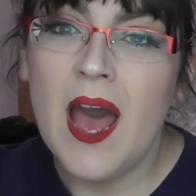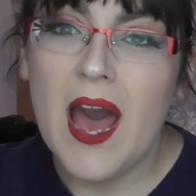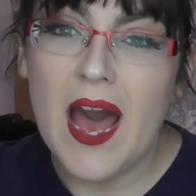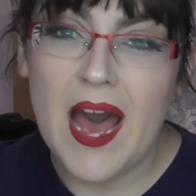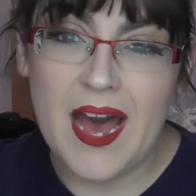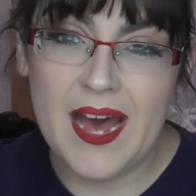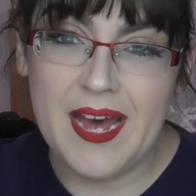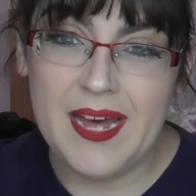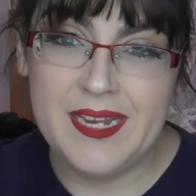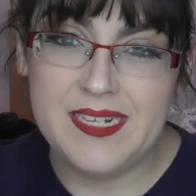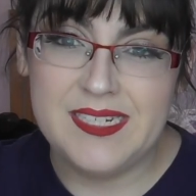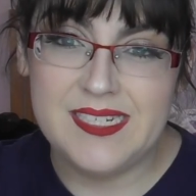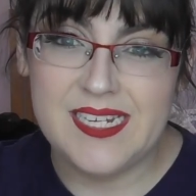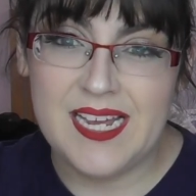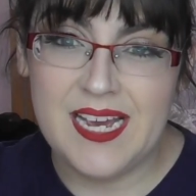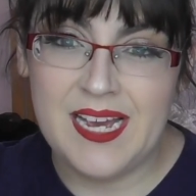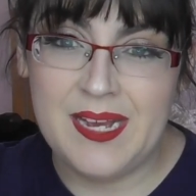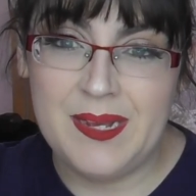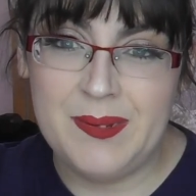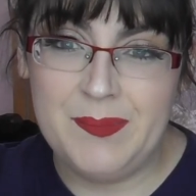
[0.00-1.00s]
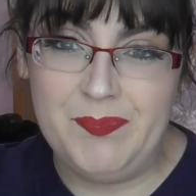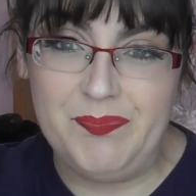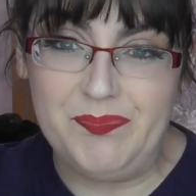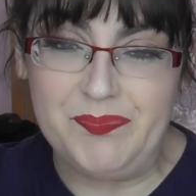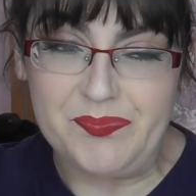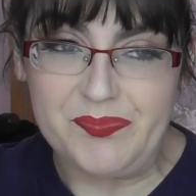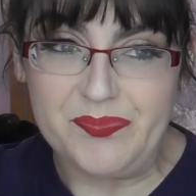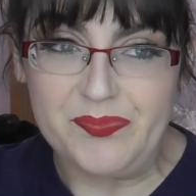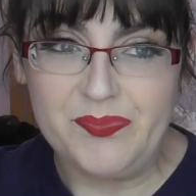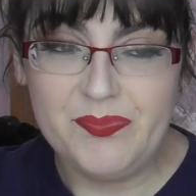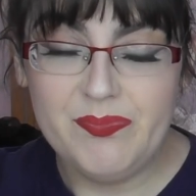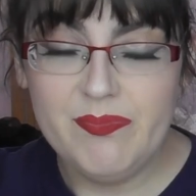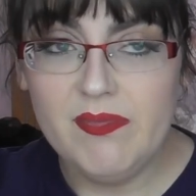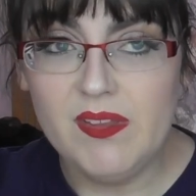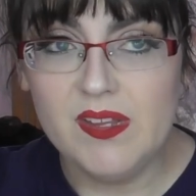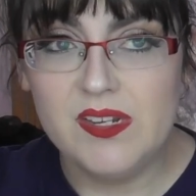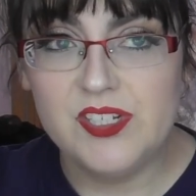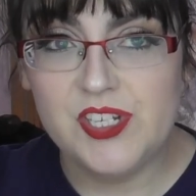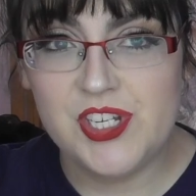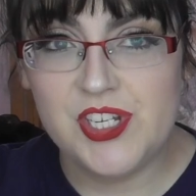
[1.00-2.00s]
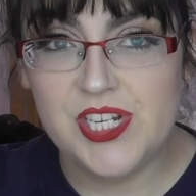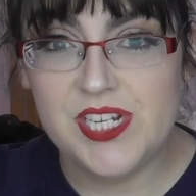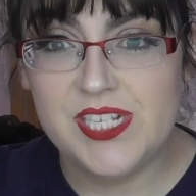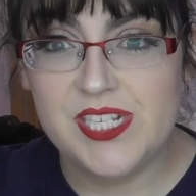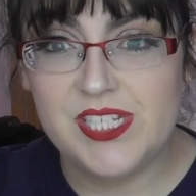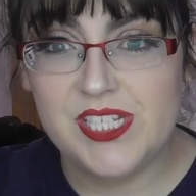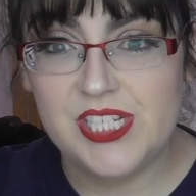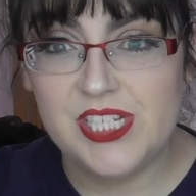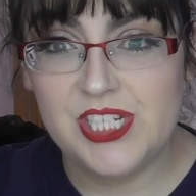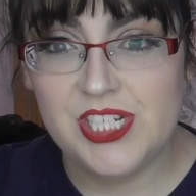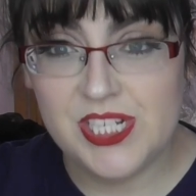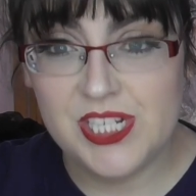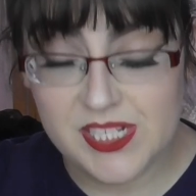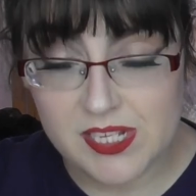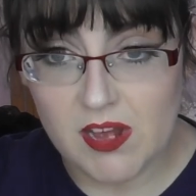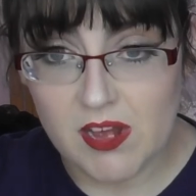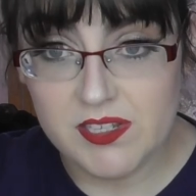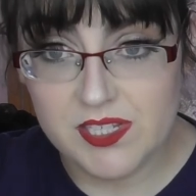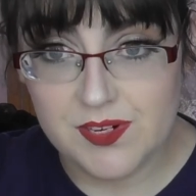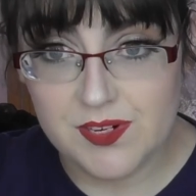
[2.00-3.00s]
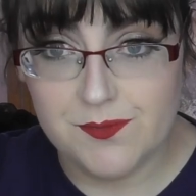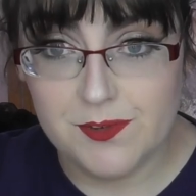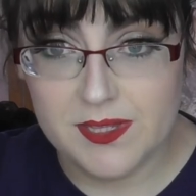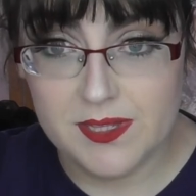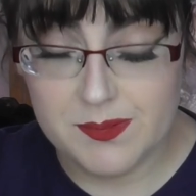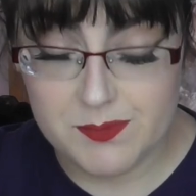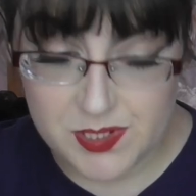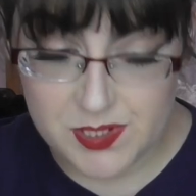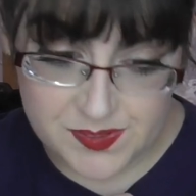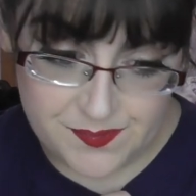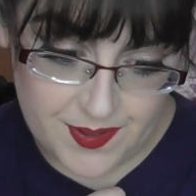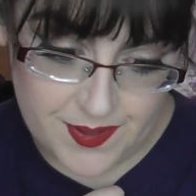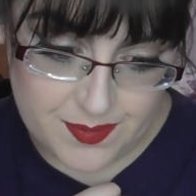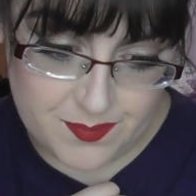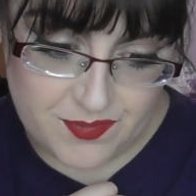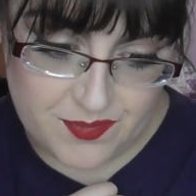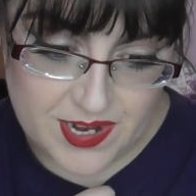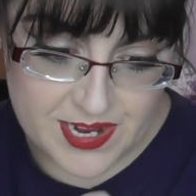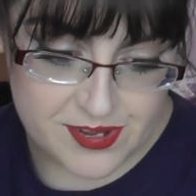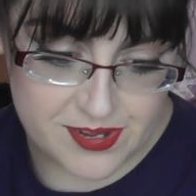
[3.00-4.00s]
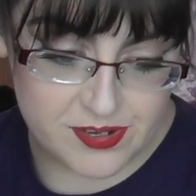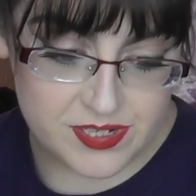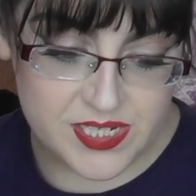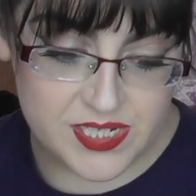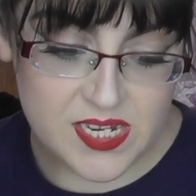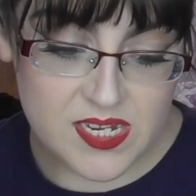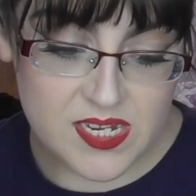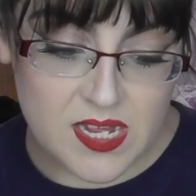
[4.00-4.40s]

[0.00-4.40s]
And she's got stuff with them, she's found them really good.